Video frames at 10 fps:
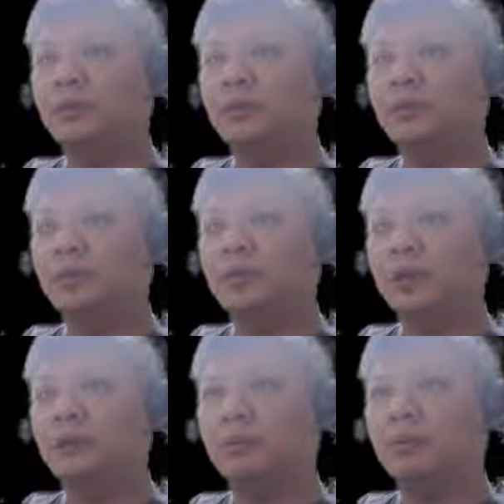
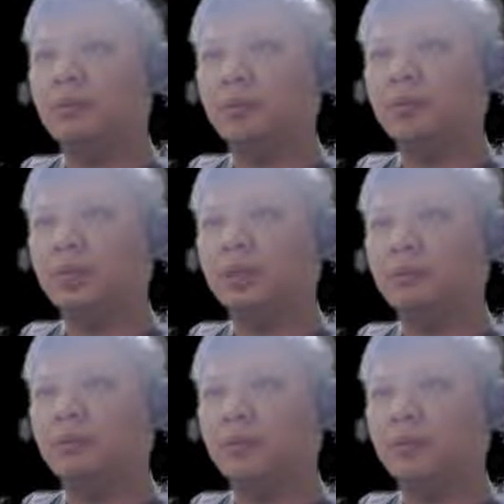to attack the
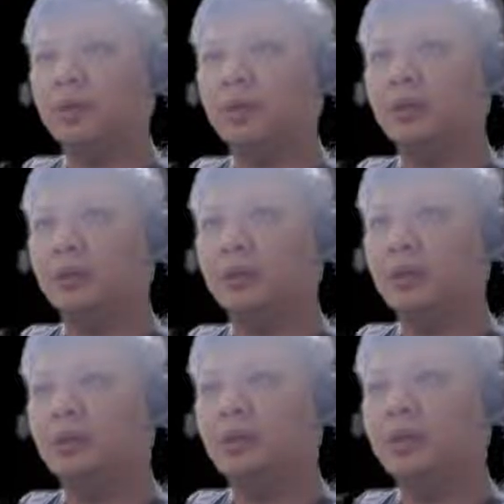pawn and the
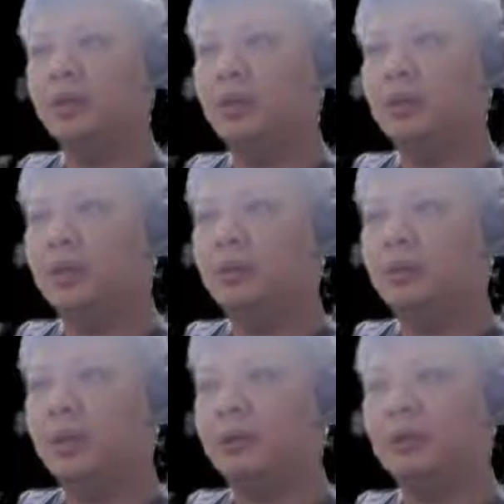horse, Black
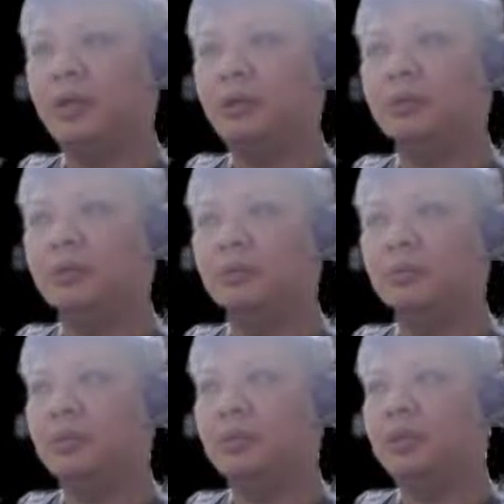could counter
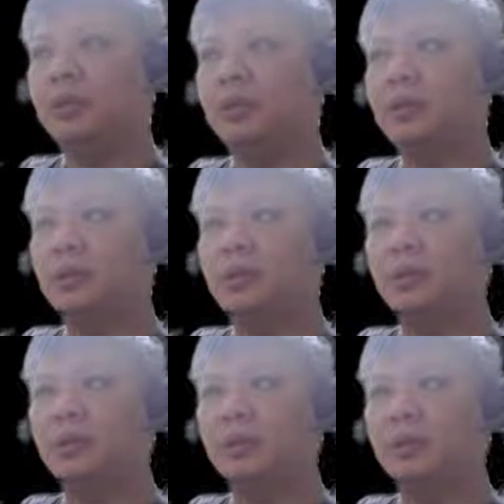with
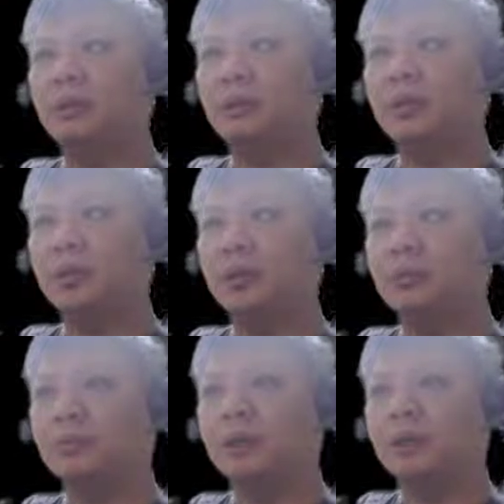p3 plus 1.
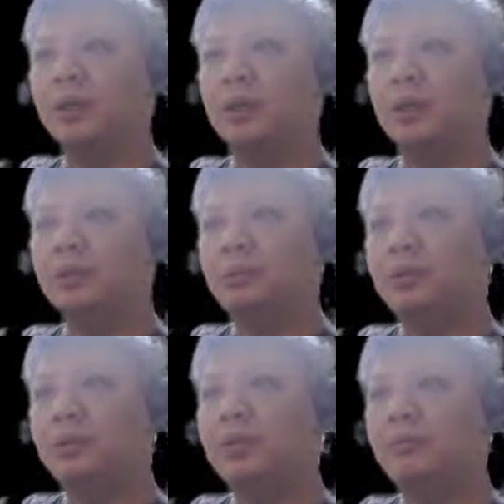
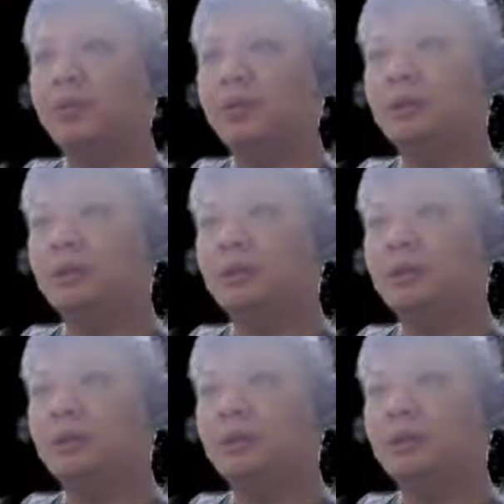p7 plus 1 would